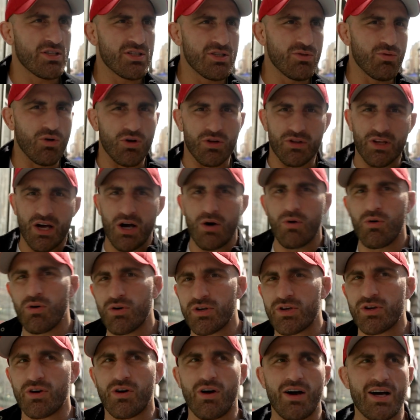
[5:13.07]
You all know,
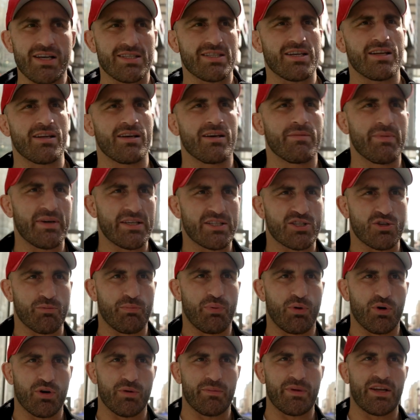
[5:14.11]
all you guys that have been
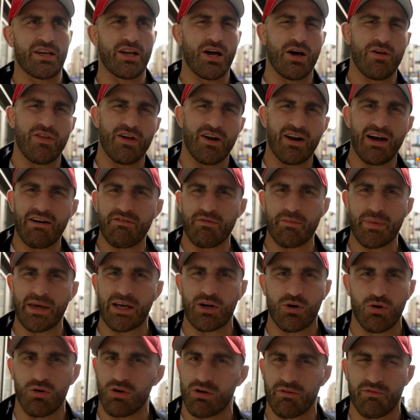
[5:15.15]
supporting me know that I haven't
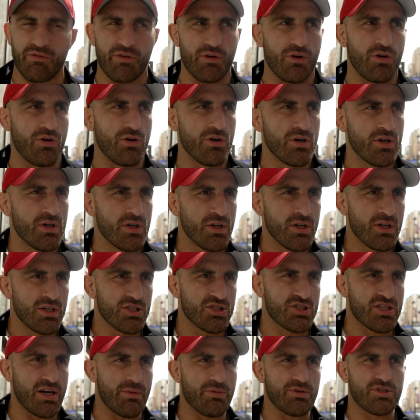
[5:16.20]
been calling for
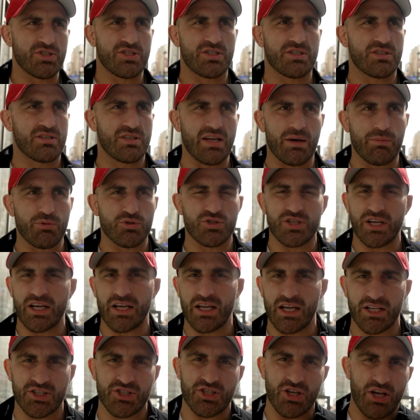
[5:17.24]
double
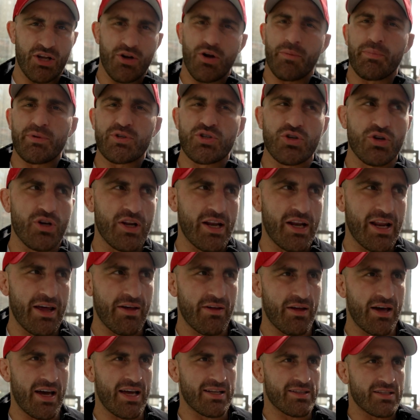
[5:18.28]
champ, an opportunity
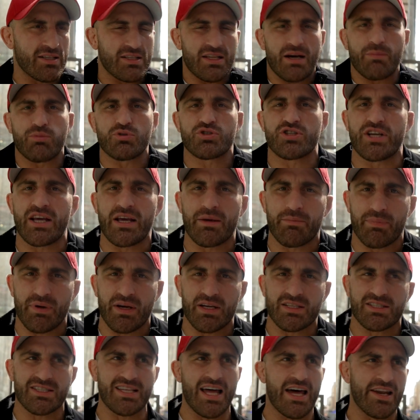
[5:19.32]
at the double champ
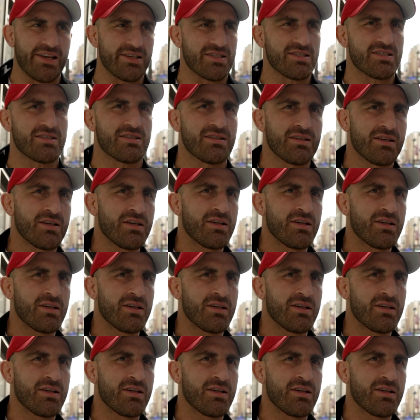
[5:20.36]
status.